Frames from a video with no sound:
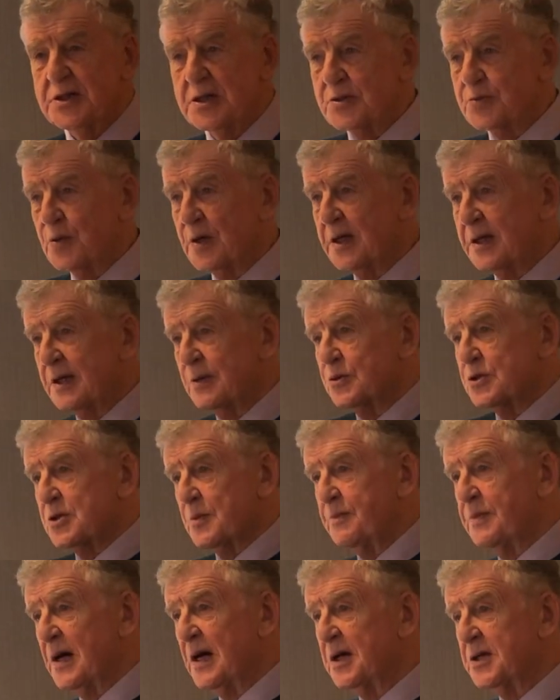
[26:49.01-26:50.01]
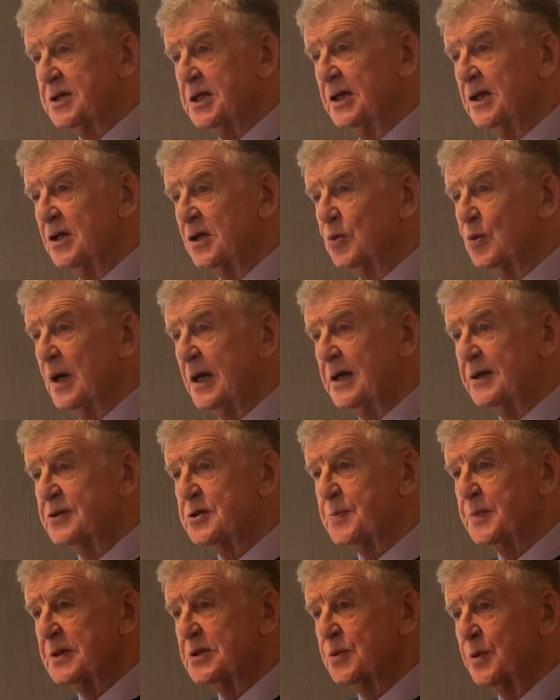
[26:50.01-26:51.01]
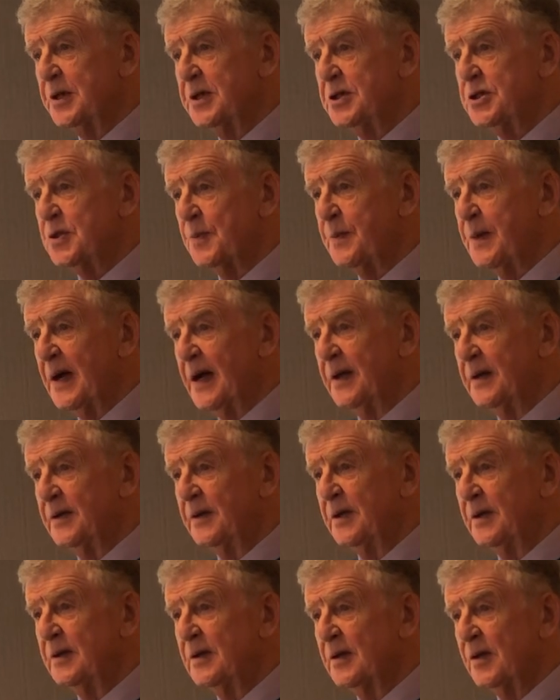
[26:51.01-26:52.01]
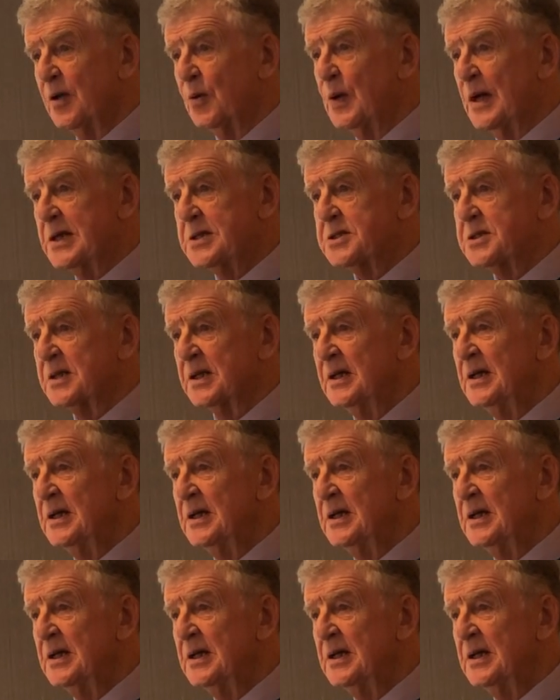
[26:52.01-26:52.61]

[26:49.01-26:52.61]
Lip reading: is where there was a parting of the ways between Japan and the West,